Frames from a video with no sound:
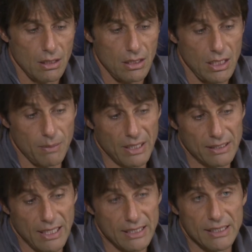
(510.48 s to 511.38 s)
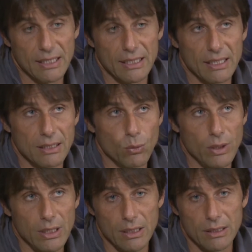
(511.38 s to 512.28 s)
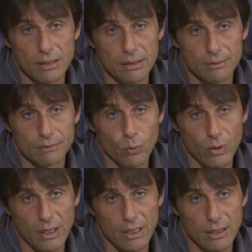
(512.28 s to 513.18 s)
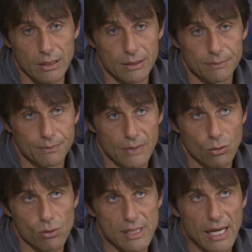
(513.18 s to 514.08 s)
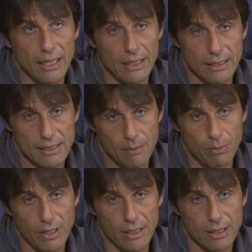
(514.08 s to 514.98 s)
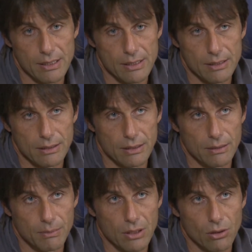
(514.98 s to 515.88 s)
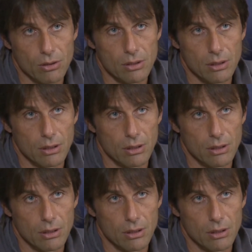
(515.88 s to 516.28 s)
Yeah, but I think that we need to sign some players because.